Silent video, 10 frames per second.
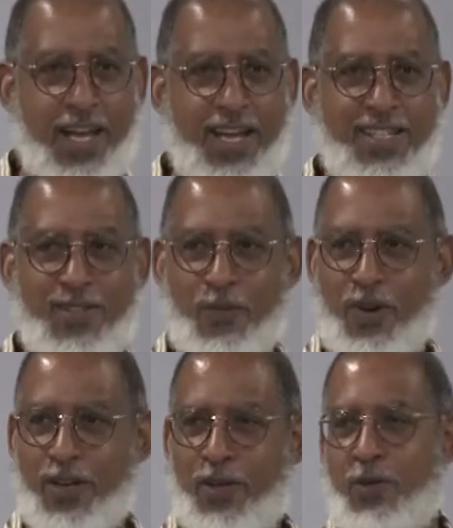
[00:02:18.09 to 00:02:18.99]
He's the
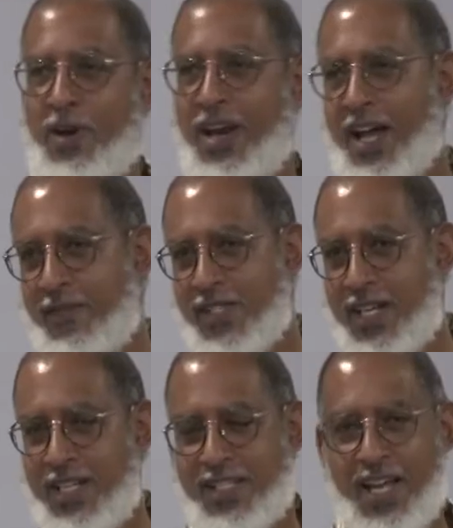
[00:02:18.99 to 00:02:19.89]
one who loves
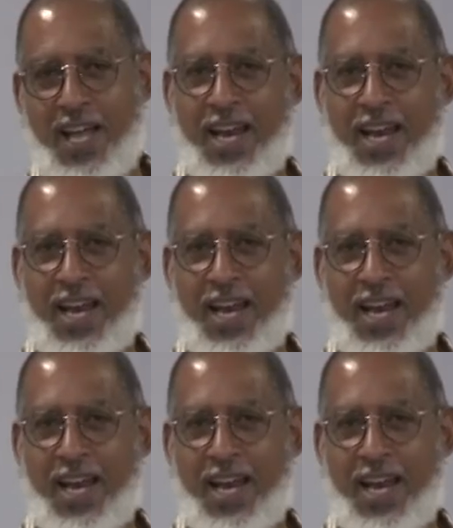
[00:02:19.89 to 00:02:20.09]
us,